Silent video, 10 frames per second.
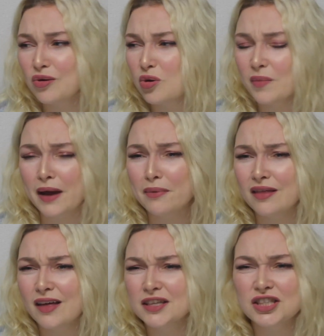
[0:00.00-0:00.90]
or maybe
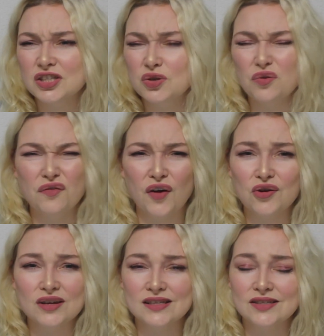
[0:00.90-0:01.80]
they're just too
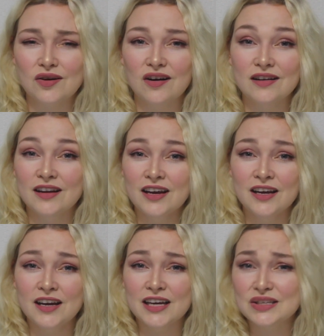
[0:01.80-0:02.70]
focused on
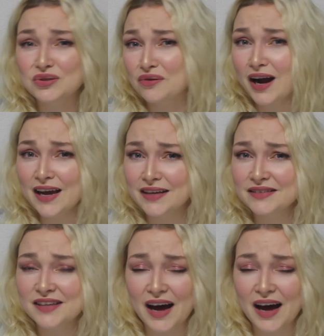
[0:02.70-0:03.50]
his grades.